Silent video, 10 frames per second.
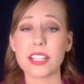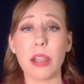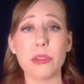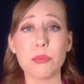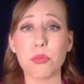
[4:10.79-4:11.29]
I
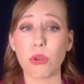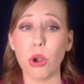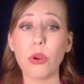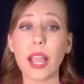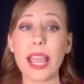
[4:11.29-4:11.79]
was
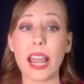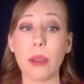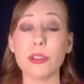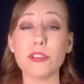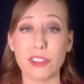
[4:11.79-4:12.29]
broke, and I
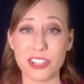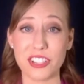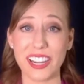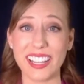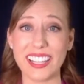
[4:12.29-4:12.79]
was
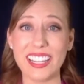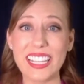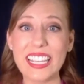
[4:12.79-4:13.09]
frustrated.